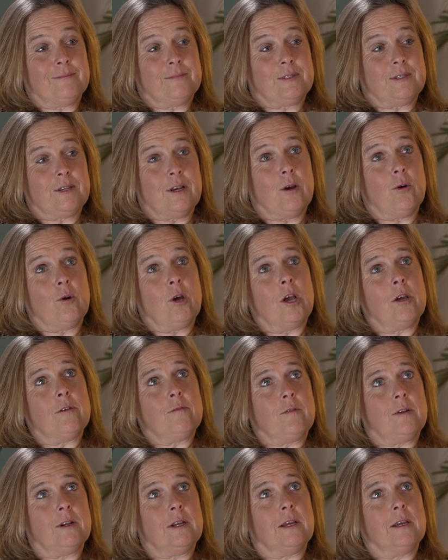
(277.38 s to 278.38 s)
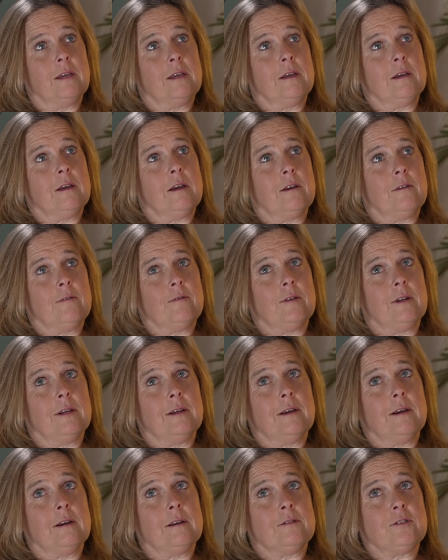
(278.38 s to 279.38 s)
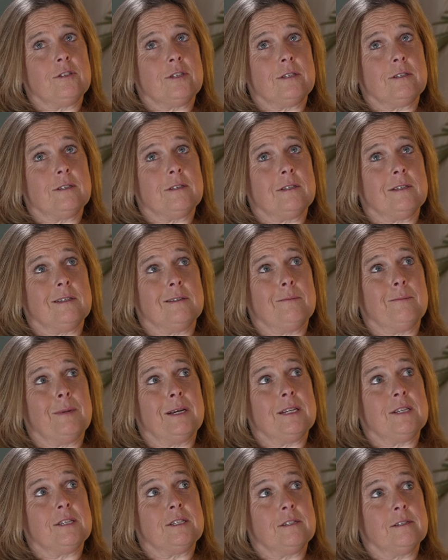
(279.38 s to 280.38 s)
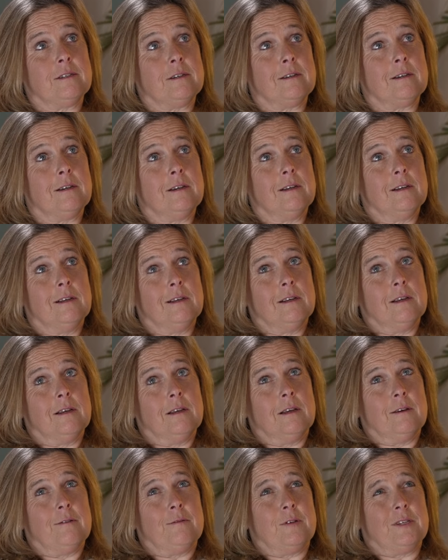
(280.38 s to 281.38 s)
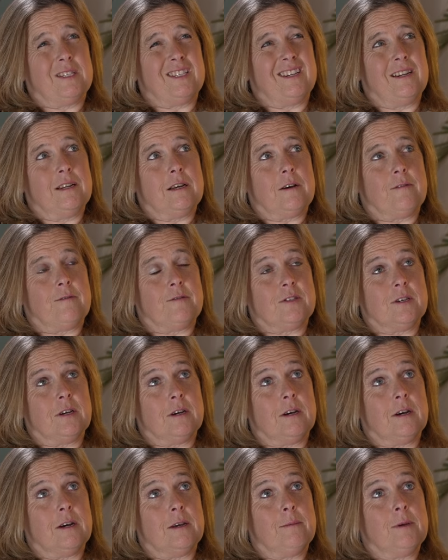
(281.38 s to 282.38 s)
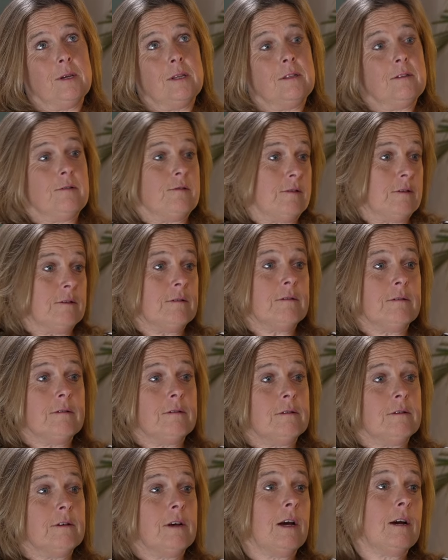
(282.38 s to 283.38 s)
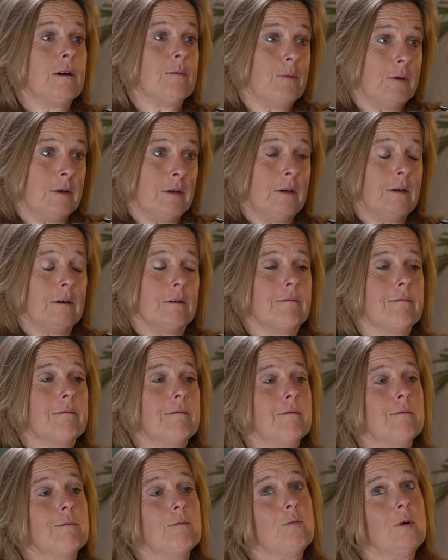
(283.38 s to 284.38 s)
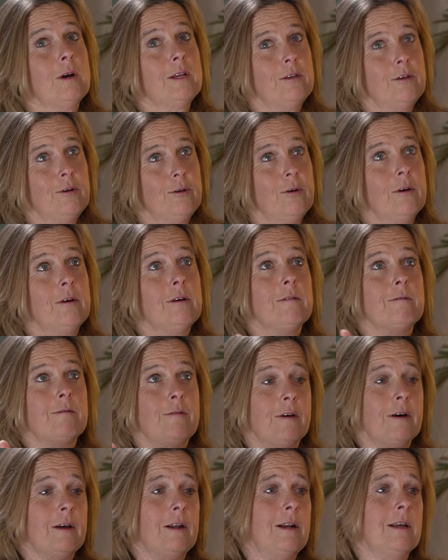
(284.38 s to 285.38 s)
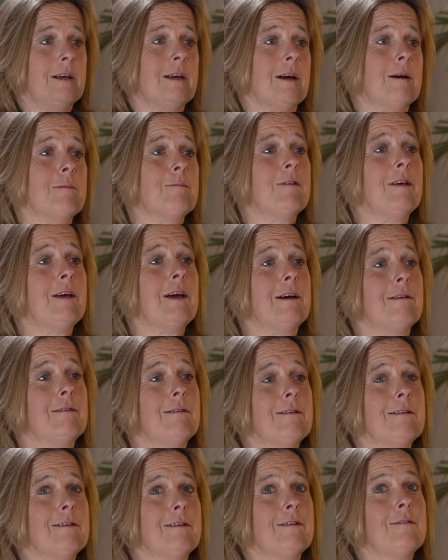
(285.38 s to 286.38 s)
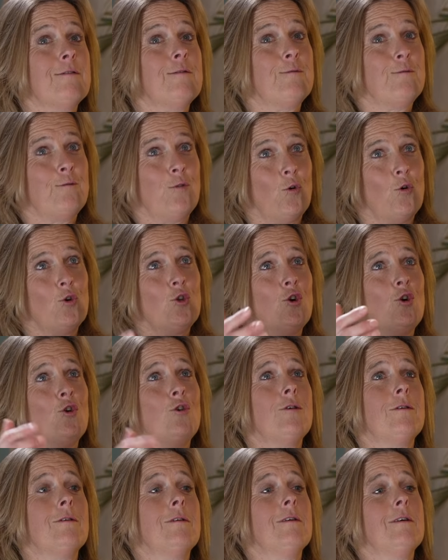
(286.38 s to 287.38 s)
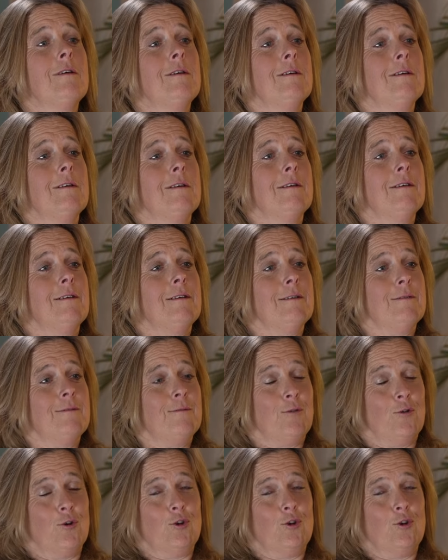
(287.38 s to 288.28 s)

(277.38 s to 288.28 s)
So hopefully I'll just still manage to fit enough time into helping you when you finally come down for your lesson.